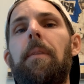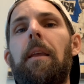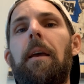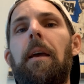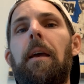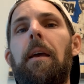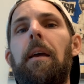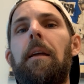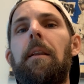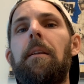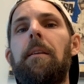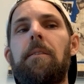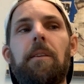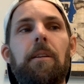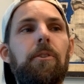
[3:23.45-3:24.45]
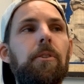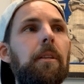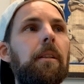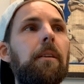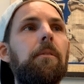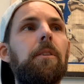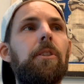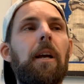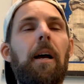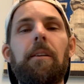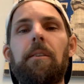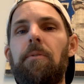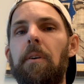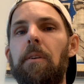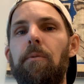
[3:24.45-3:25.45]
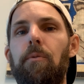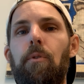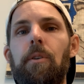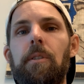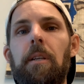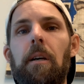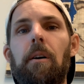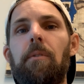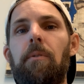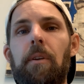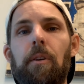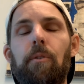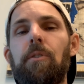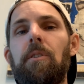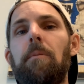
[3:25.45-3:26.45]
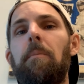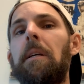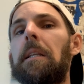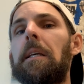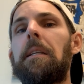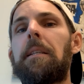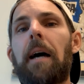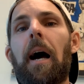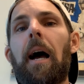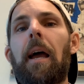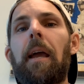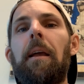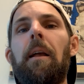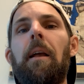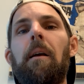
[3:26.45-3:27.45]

and essentially leave the child to fend for itself and ultimately die.